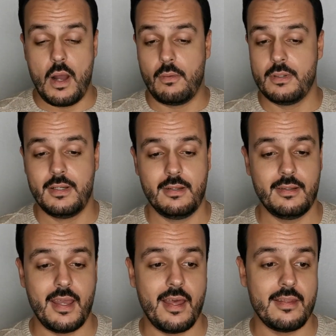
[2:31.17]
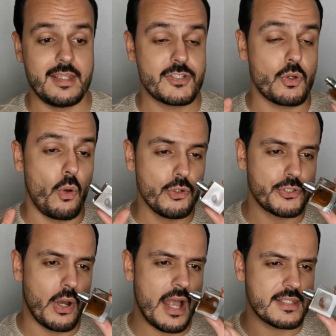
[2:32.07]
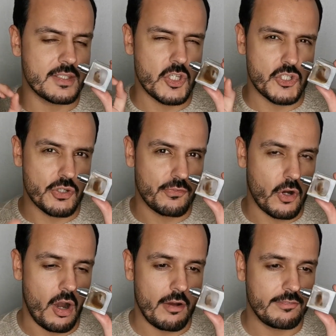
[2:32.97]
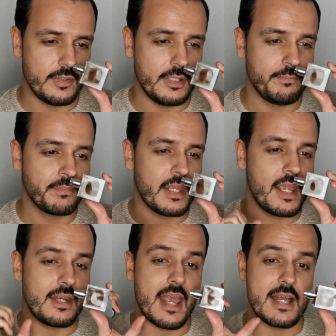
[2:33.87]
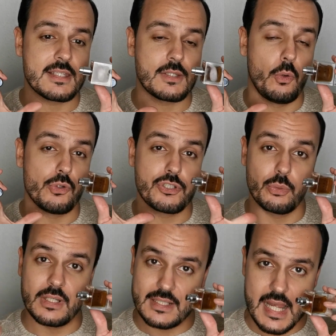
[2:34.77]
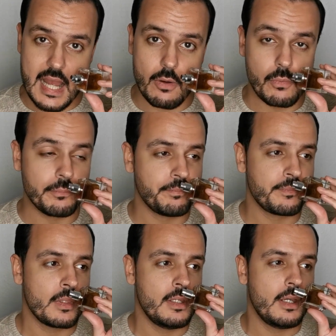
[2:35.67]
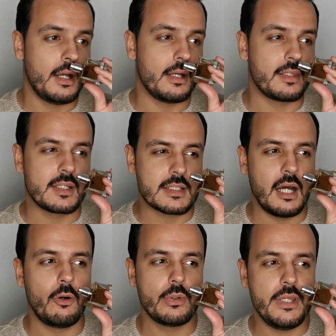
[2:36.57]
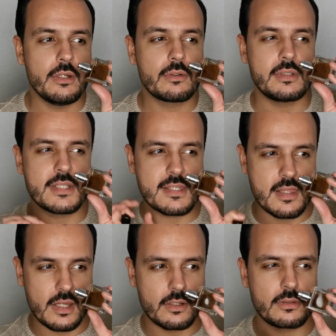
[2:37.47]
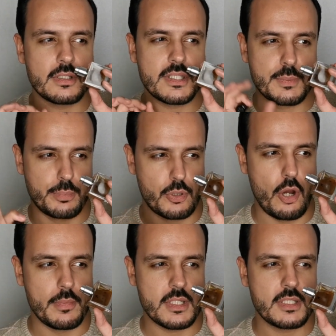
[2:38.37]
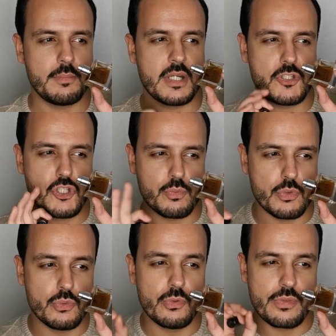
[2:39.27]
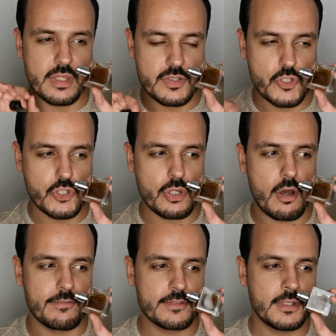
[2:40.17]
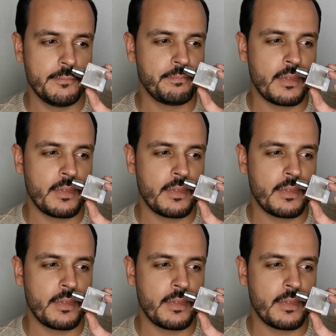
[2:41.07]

Wow. And this also has a touch of coffee and has also cacao. The cacao here, it's there, it's prominent, but it's smooth, it's soft.